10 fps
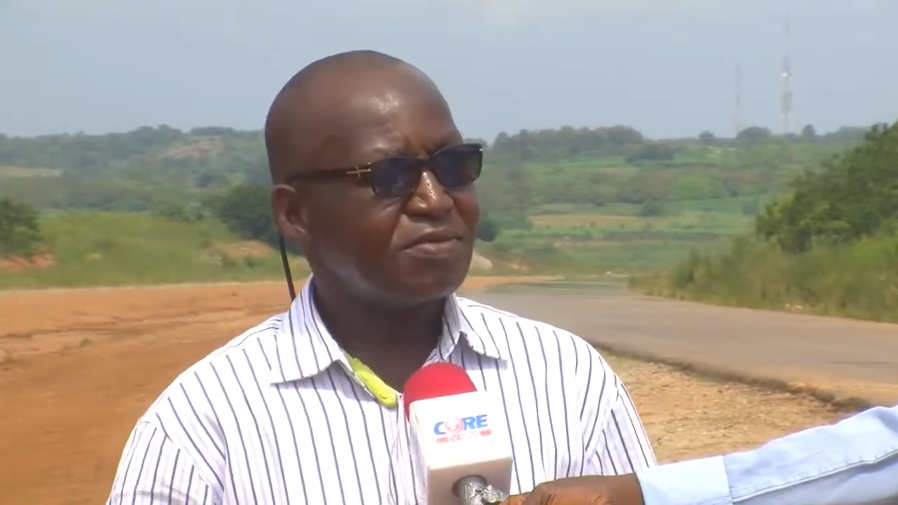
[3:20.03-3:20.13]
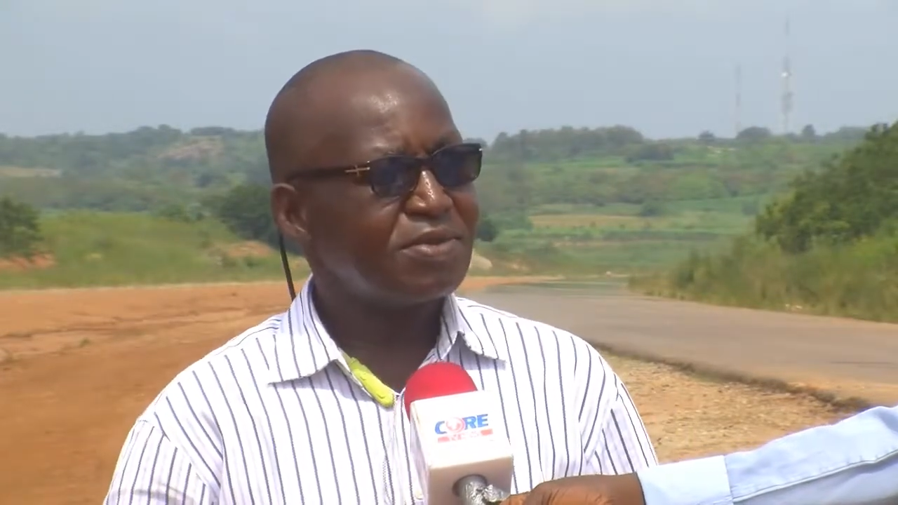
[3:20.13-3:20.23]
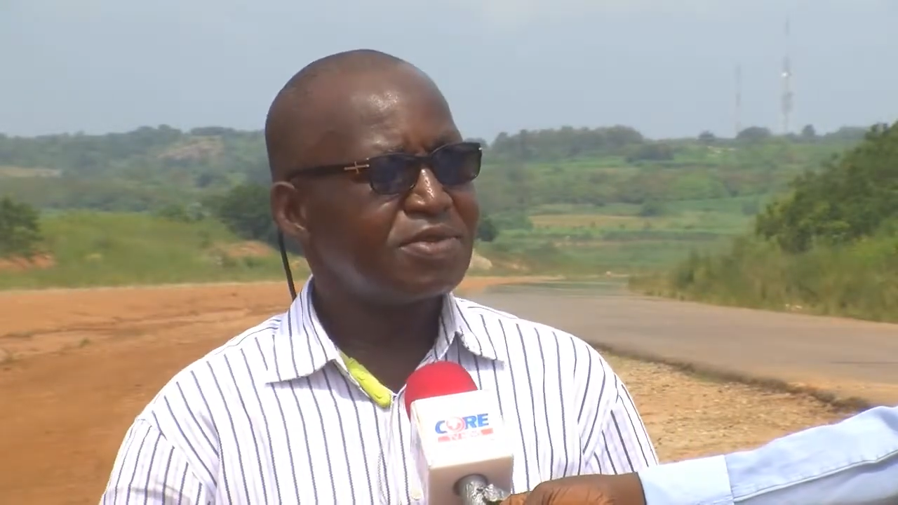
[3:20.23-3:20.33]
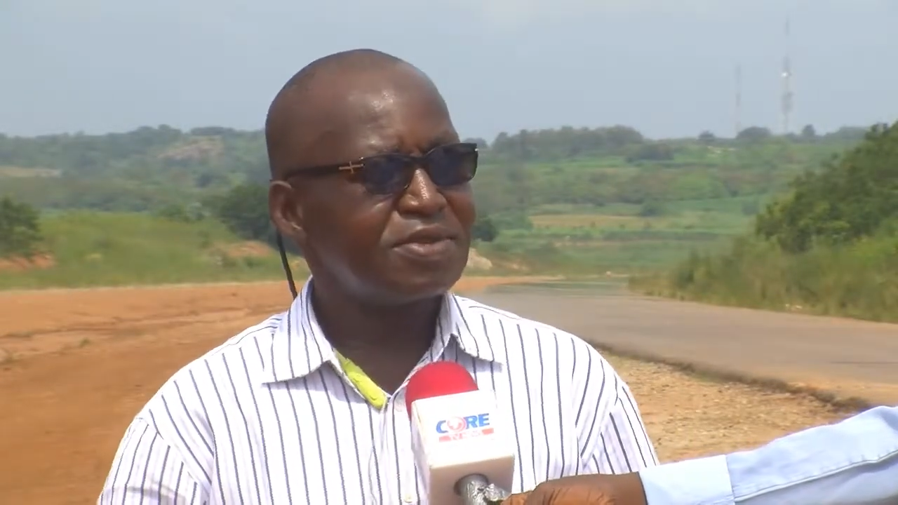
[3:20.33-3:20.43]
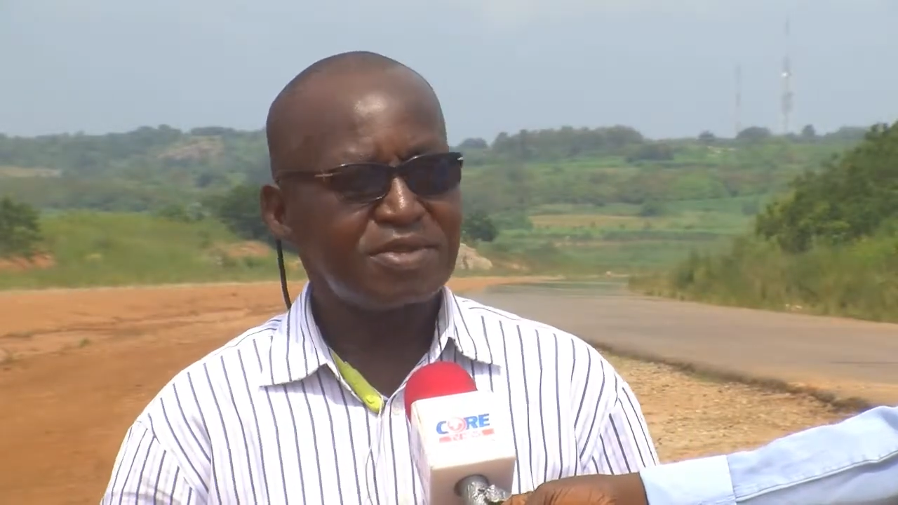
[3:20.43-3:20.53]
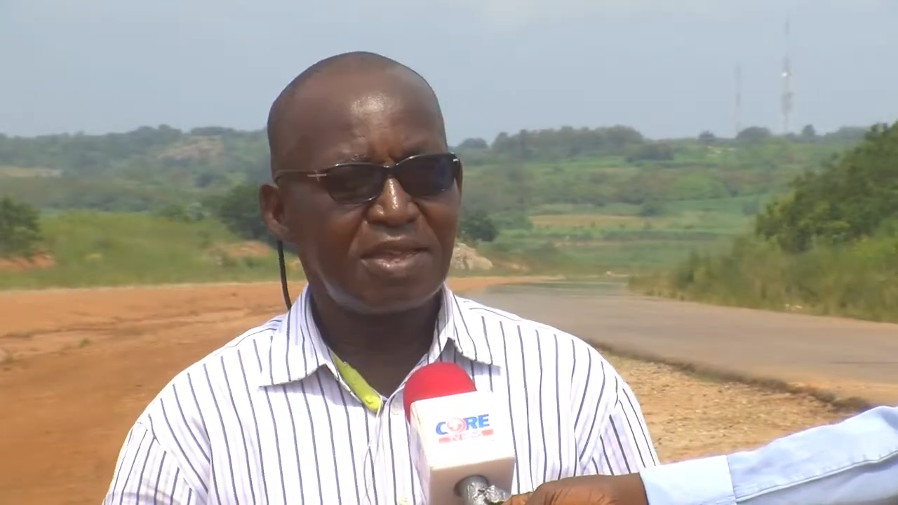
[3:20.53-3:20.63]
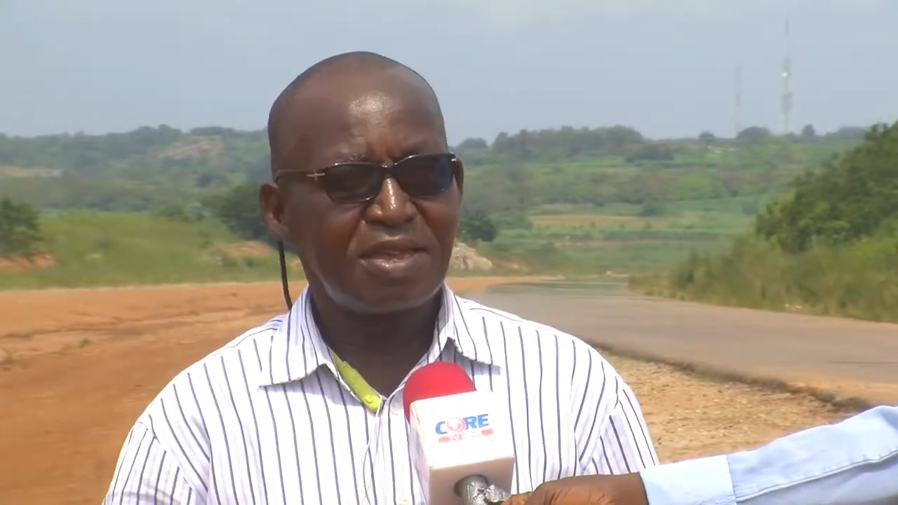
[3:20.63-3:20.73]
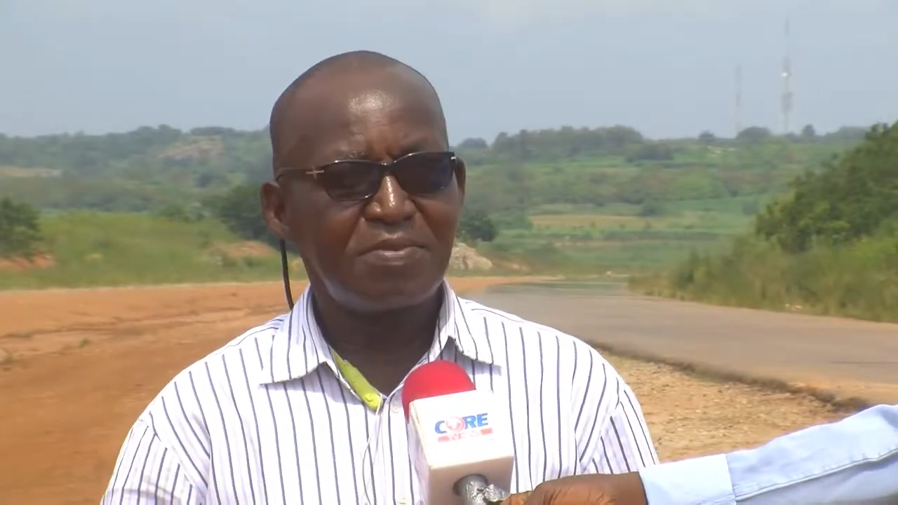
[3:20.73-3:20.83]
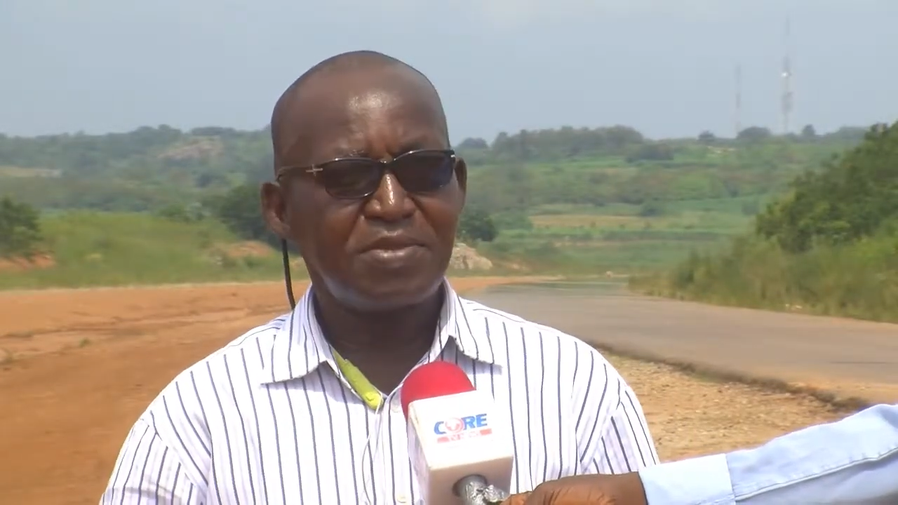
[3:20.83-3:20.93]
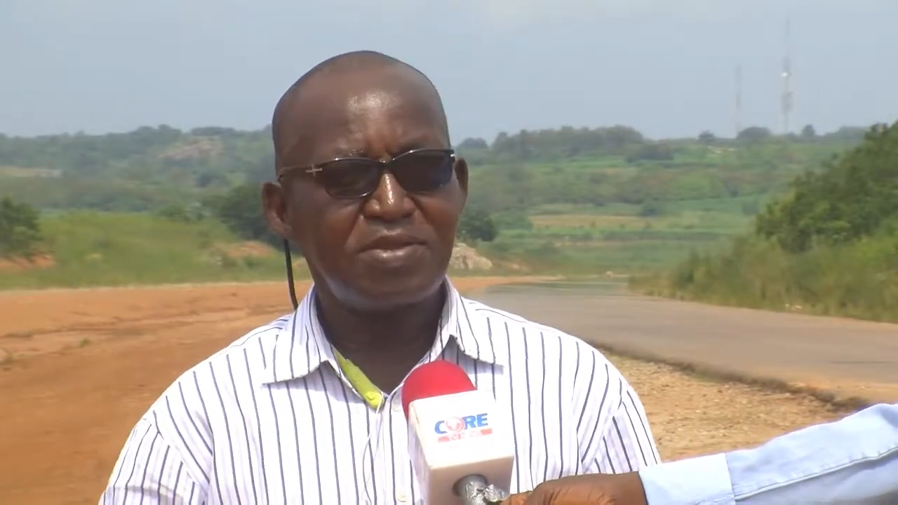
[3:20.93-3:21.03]
which is
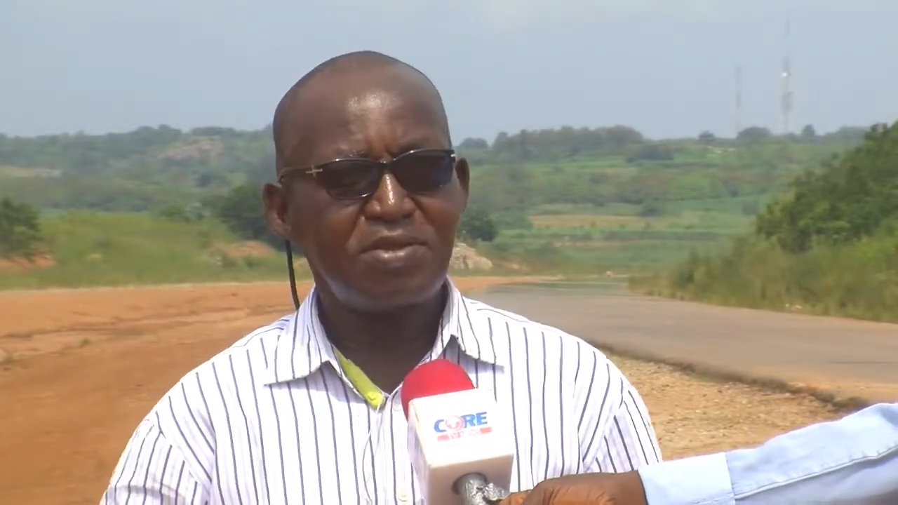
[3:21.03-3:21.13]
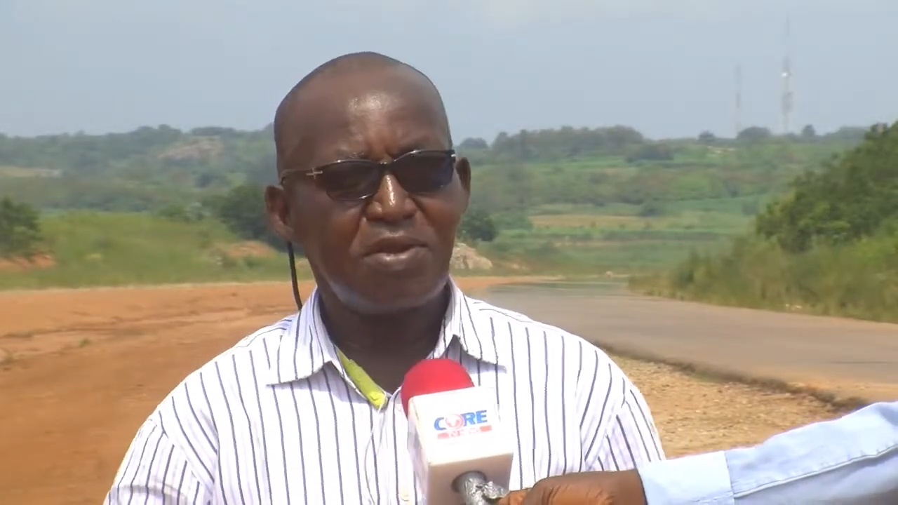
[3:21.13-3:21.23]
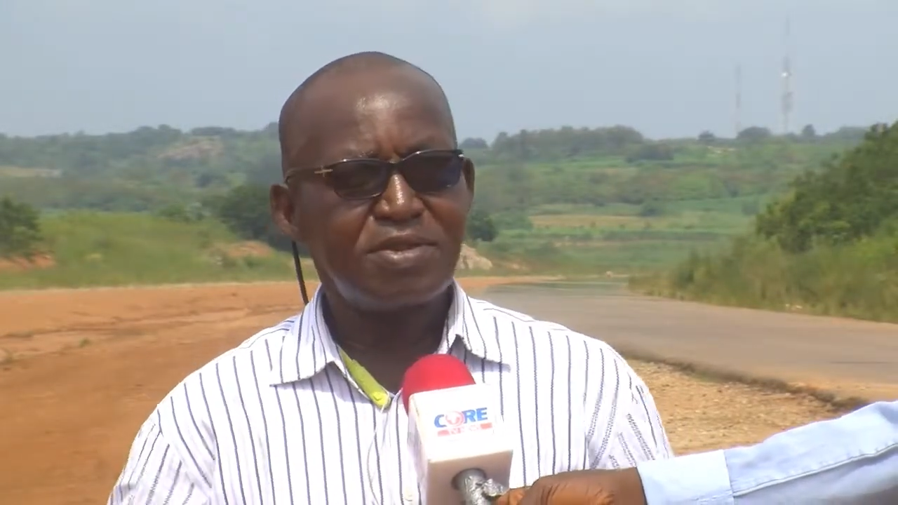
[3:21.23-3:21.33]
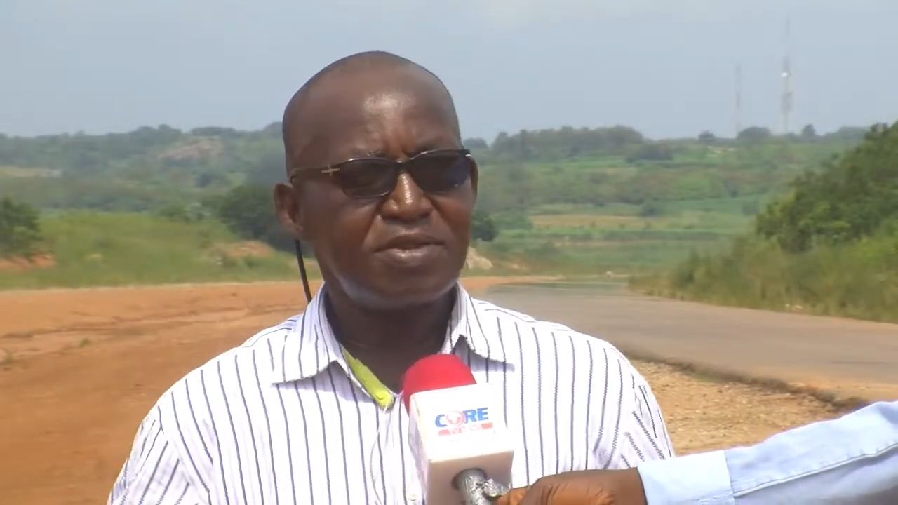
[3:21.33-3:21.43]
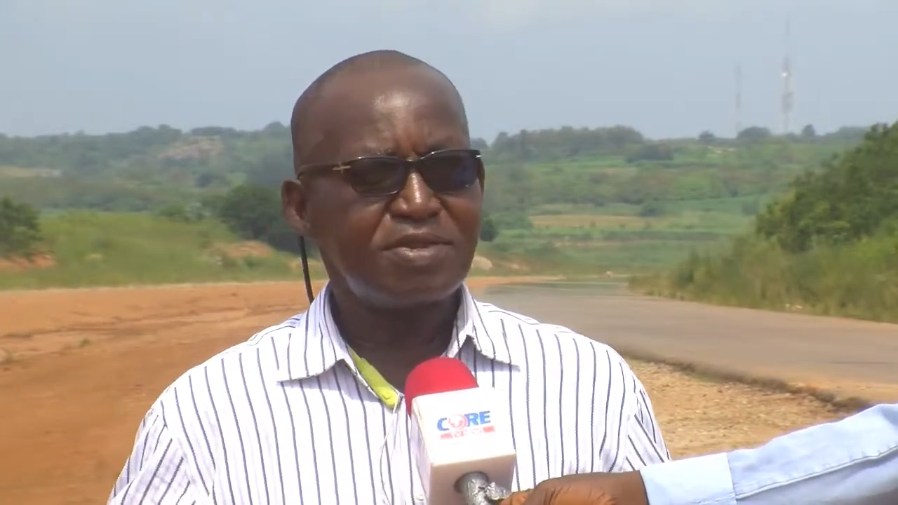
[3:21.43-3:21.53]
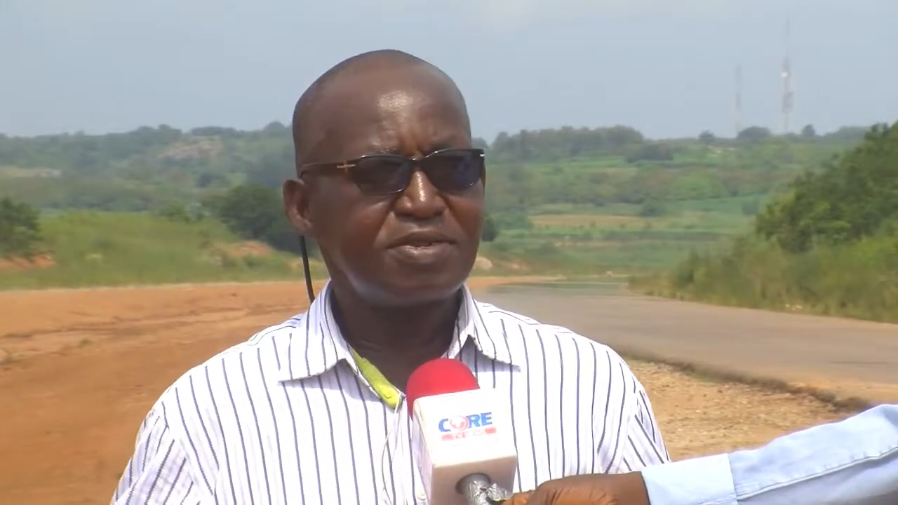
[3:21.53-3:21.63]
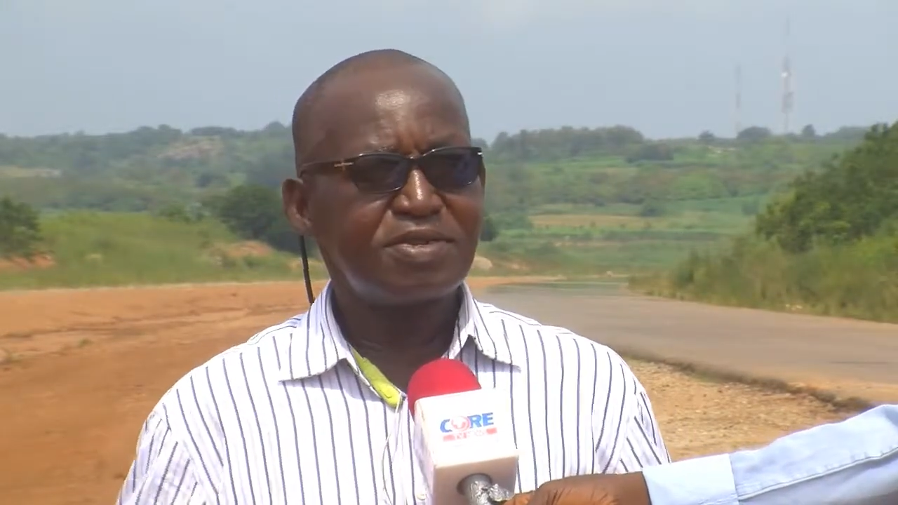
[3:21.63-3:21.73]
beyond